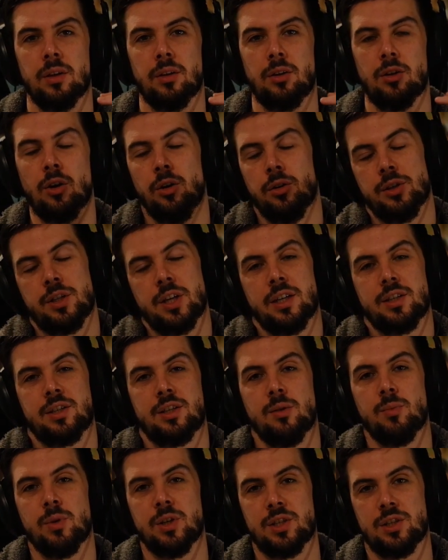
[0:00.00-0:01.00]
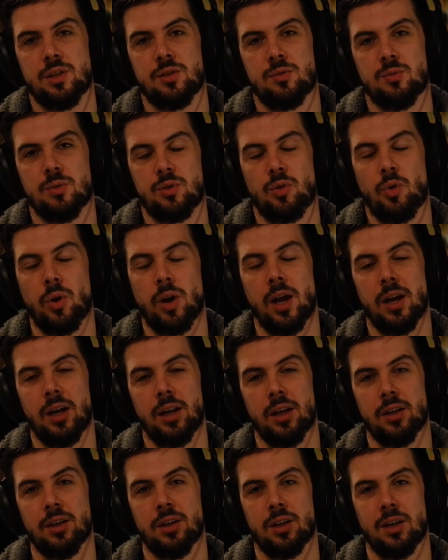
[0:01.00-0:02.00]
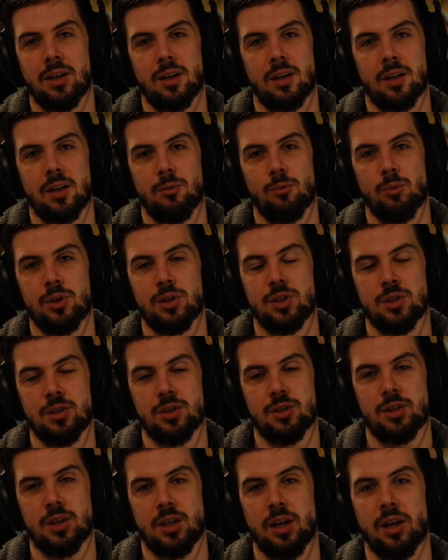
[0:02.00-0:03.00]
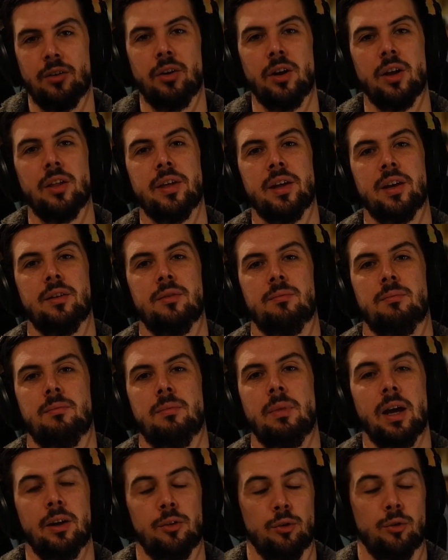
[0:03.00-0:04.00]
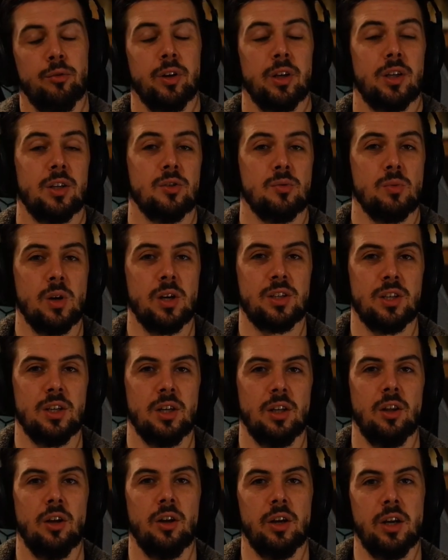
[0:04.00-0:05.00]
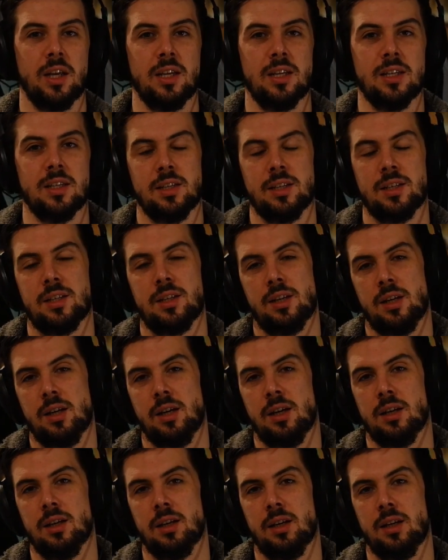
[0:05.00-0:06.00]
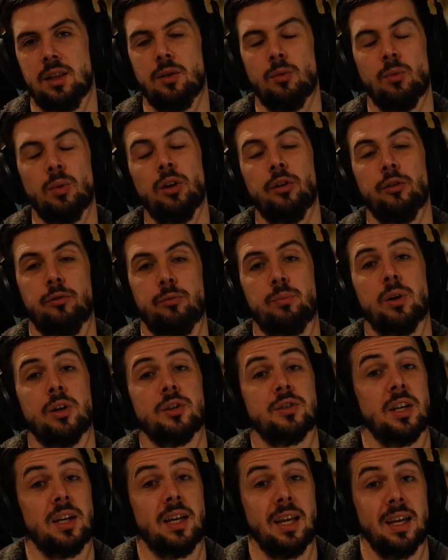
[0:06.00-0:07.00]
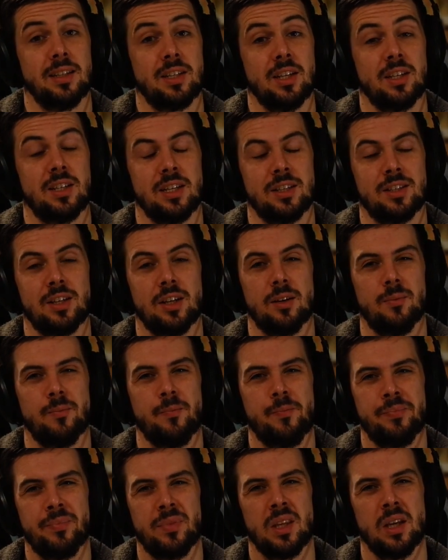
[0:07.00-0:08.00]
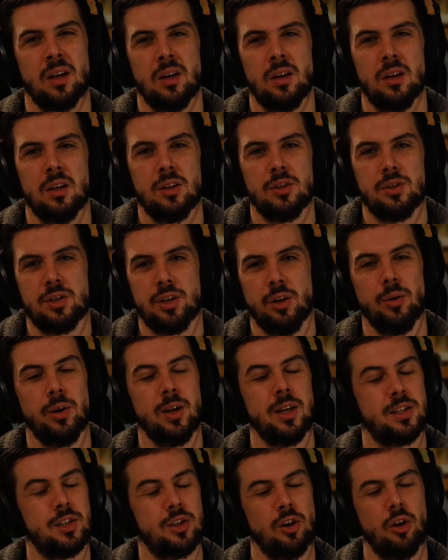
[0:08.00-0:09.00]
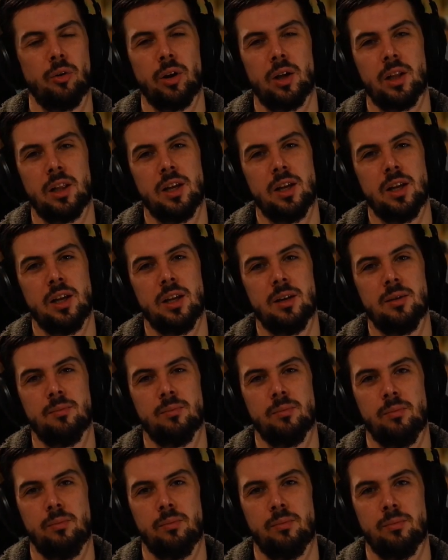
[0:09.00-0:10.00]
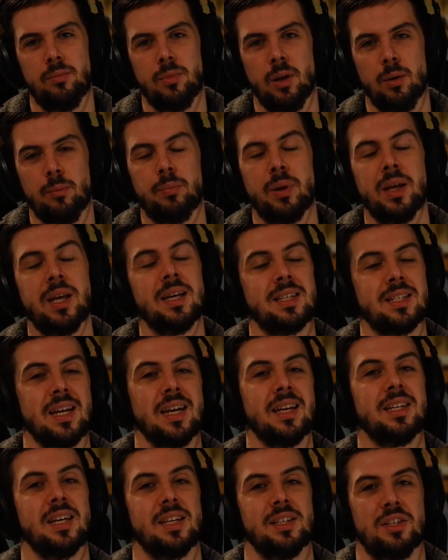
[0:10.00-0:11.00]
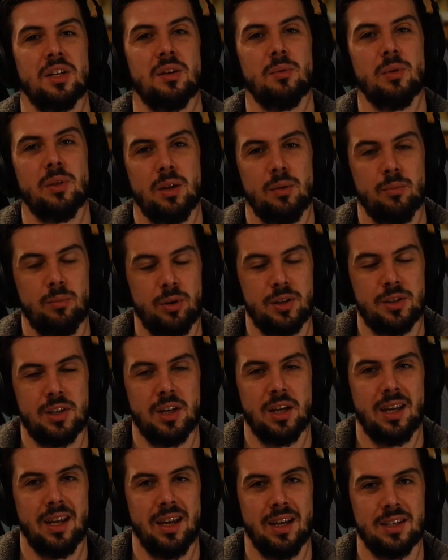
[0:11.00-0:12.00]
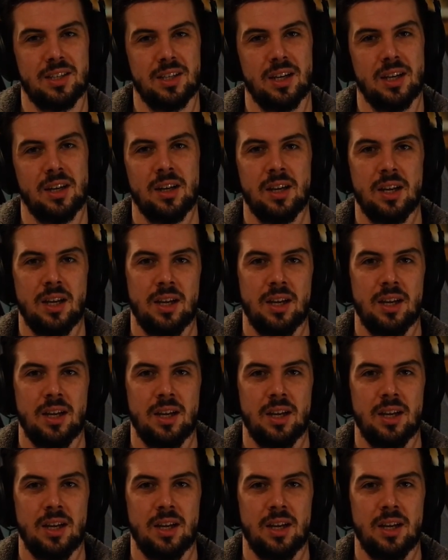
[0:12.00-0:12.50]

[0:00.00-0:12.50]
context in which this was created, uh, which is an area that Andrew Vickers works in a lot, is uh, in the world of prostate cancer testing. So, historically, you know, PSA testing within prostate cancer,